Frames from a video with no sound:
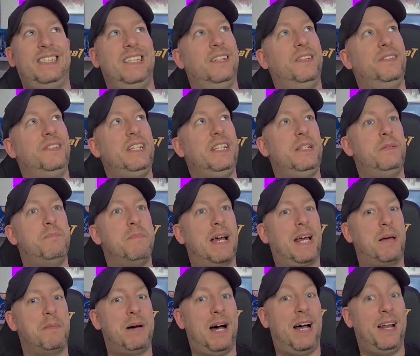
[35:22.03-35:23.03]
still need
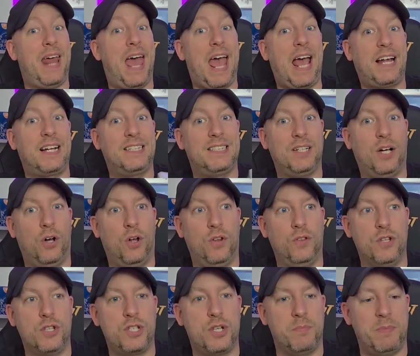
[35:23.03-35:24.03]
Mega Man X
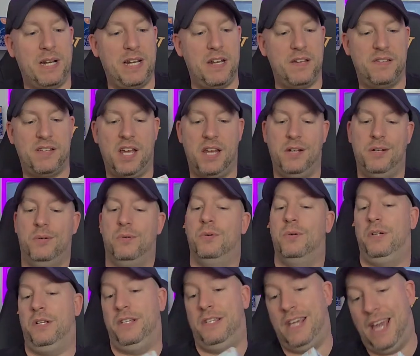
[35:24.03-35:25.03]
on the Super
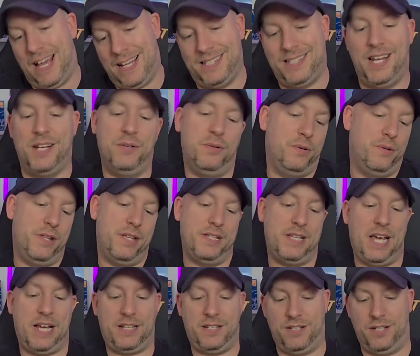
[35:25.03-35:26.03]
Nintendo. Yes, I know
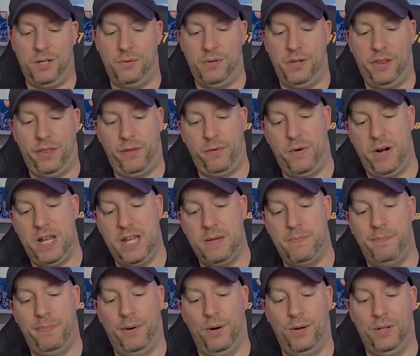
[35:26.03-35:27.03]
there's X2 and
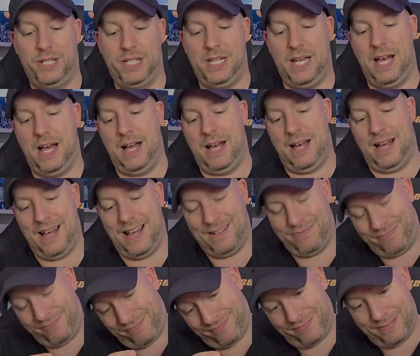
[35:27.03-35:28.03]
3, but,
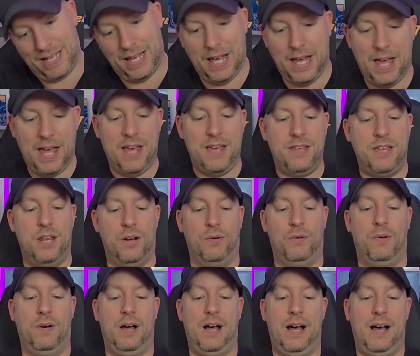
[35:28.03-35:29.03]
you
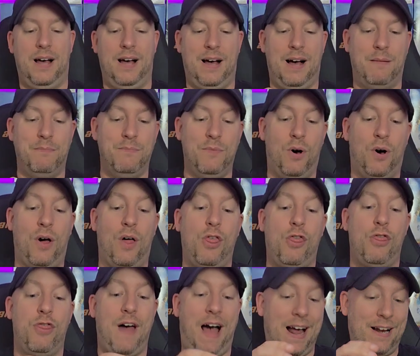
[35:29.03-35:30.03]
know, I'm not
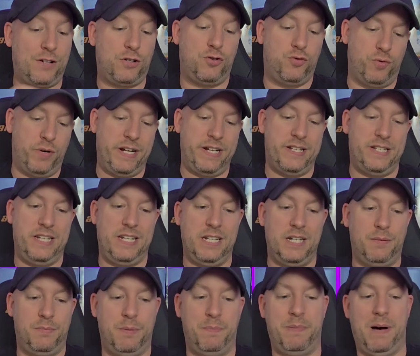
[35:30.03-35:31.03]
that
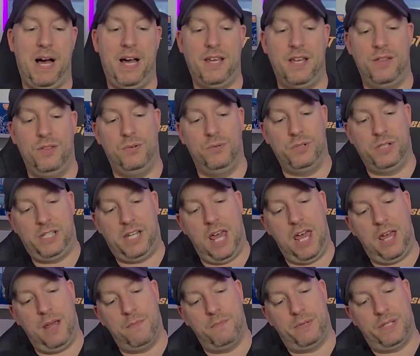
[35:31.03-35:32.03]
crazy to be buying those
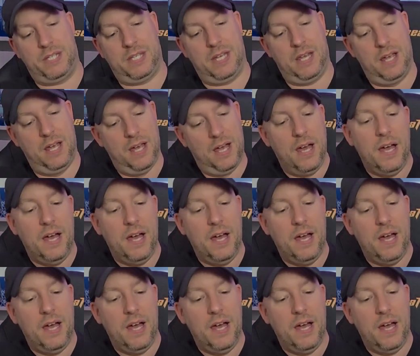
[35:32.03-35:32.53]
games.